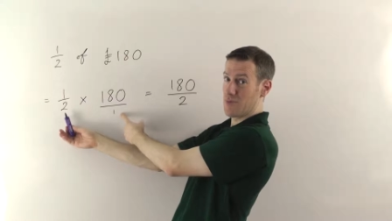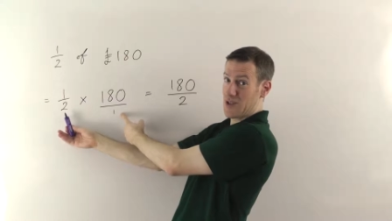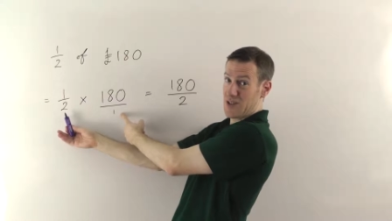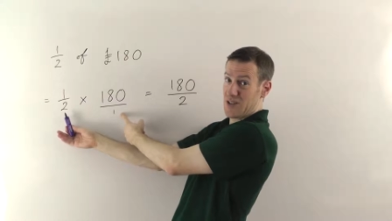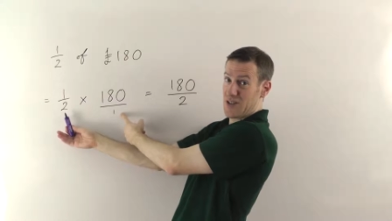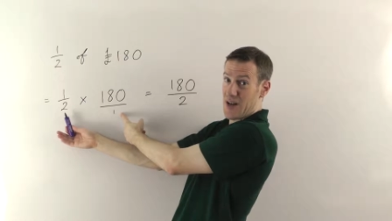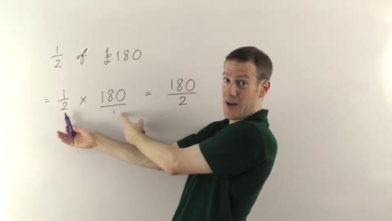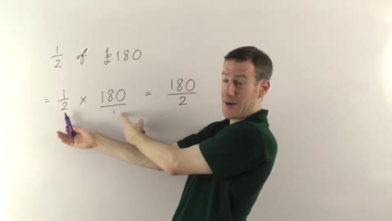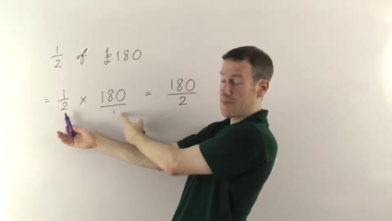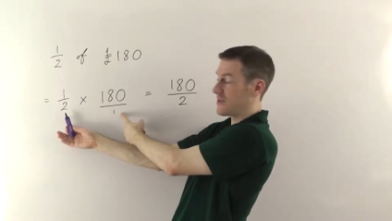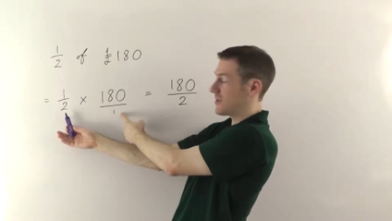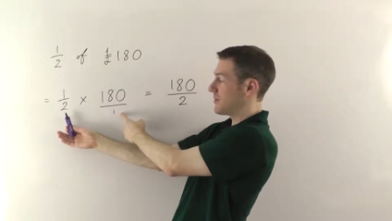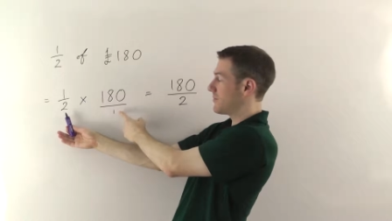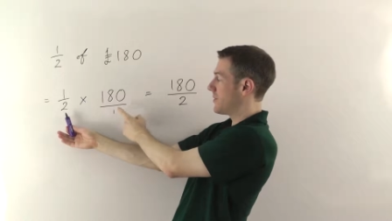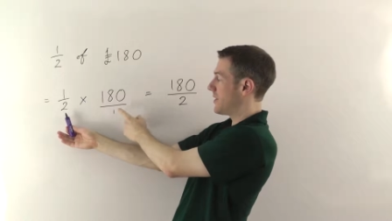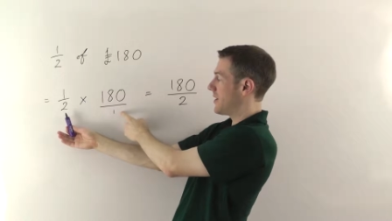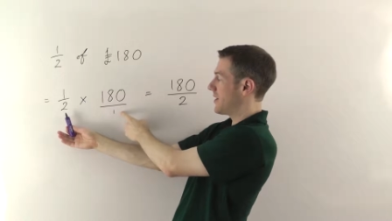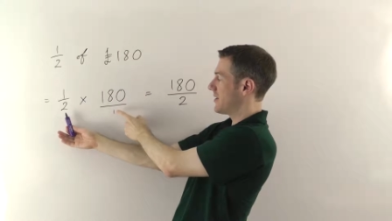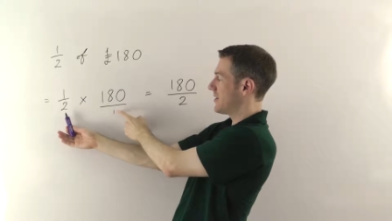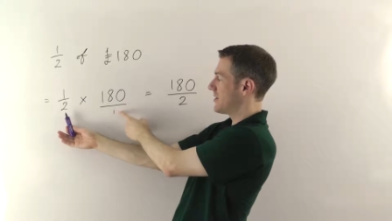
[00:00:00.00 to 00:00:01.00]
When you're timesing
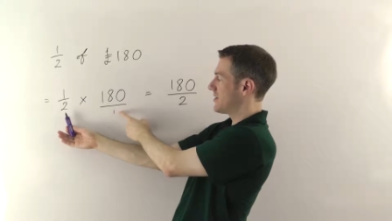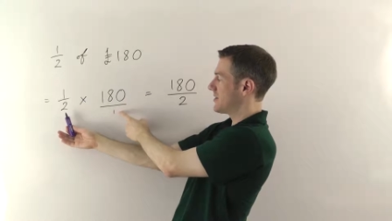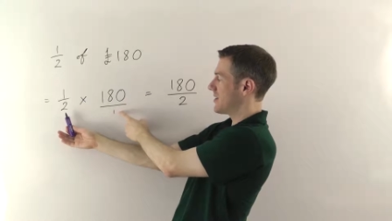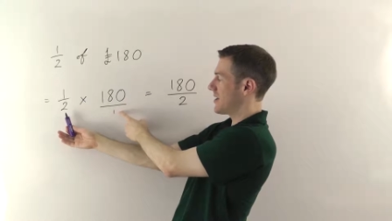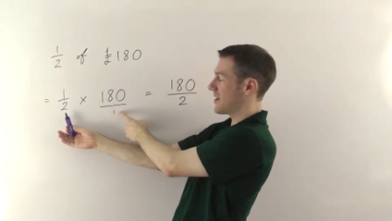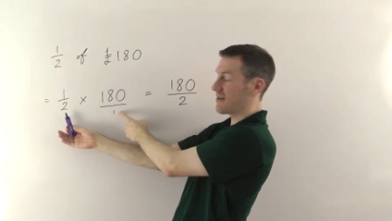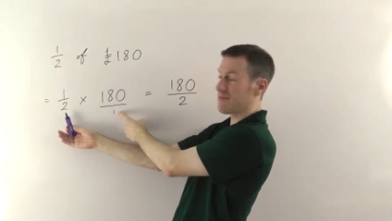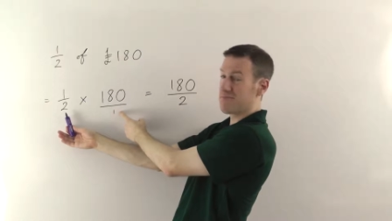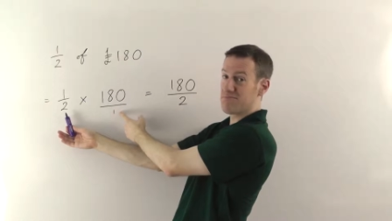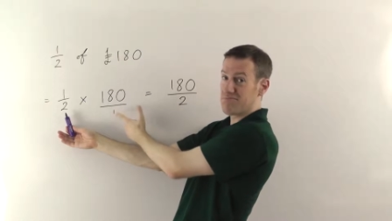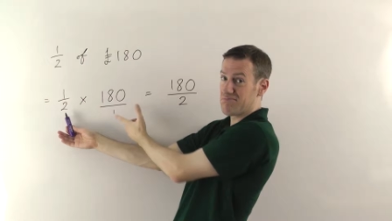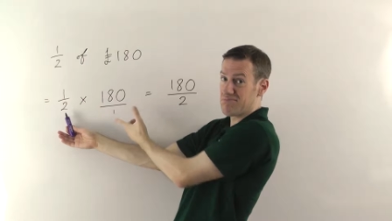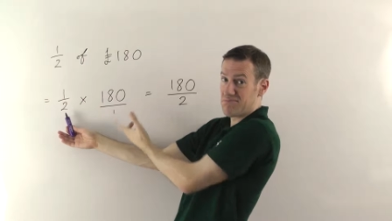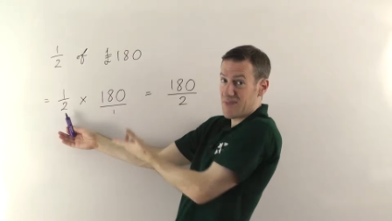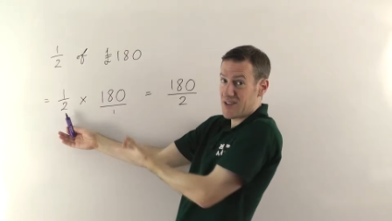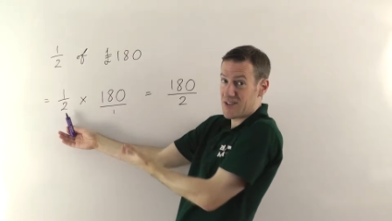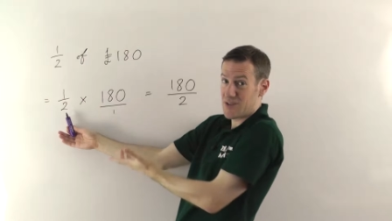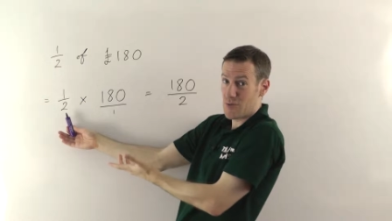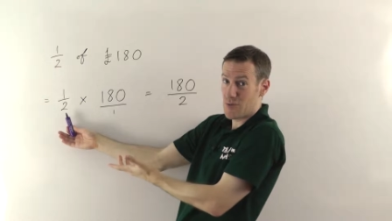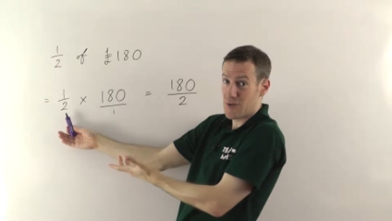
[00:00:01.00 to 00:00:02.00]
by this thing,
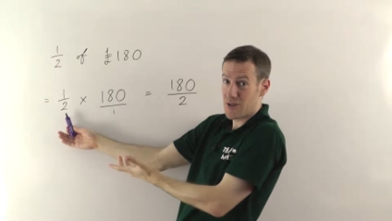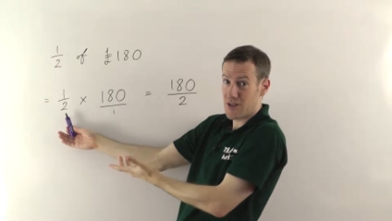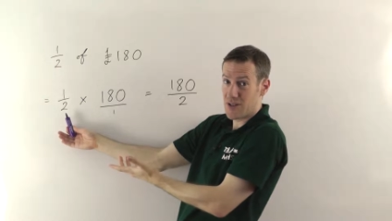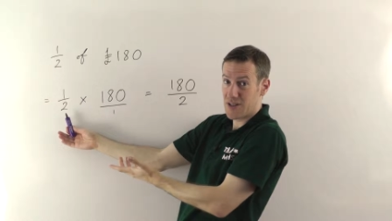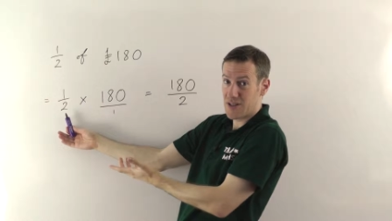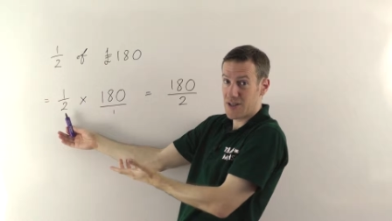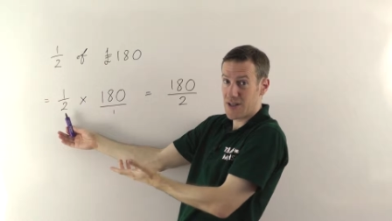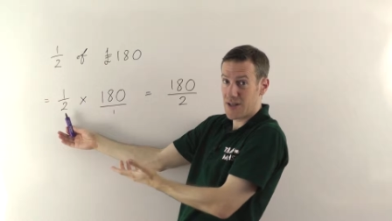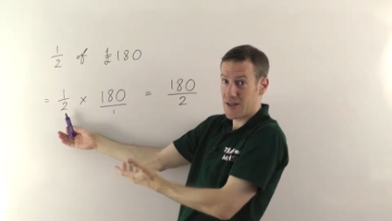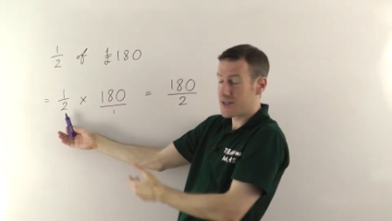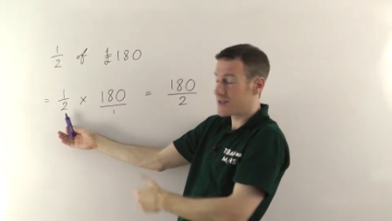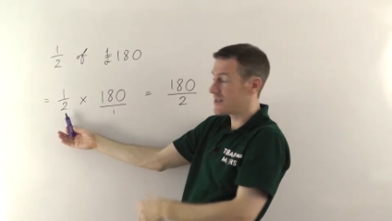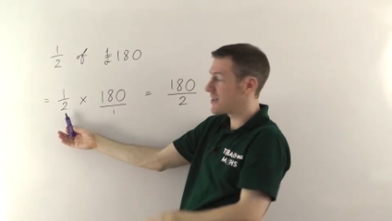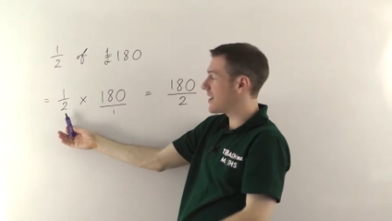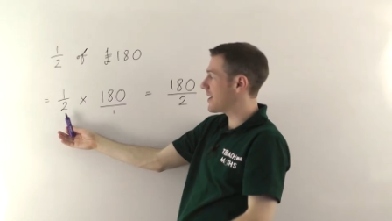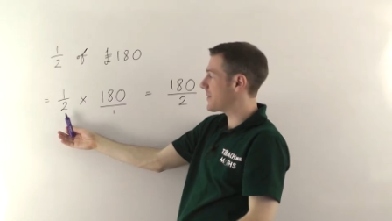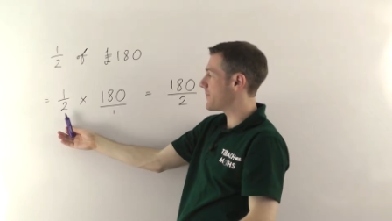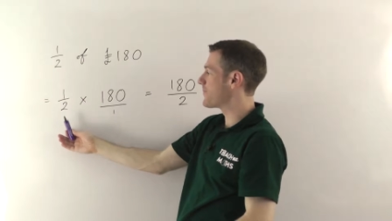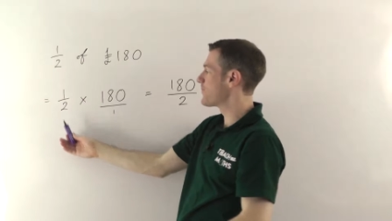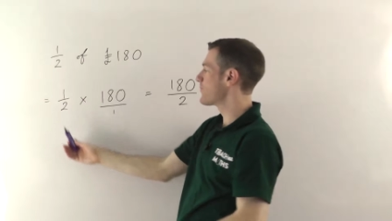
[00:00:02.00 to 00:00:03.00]
it's always going to stay the
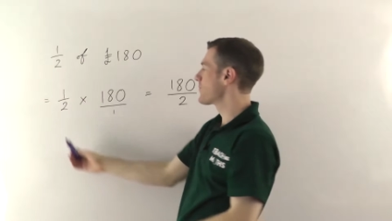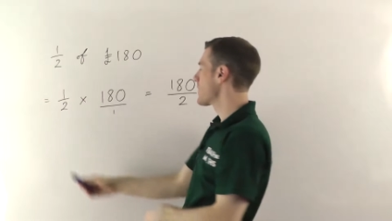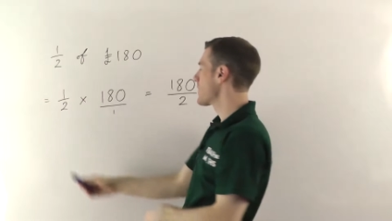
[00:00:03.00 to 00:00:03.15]
same.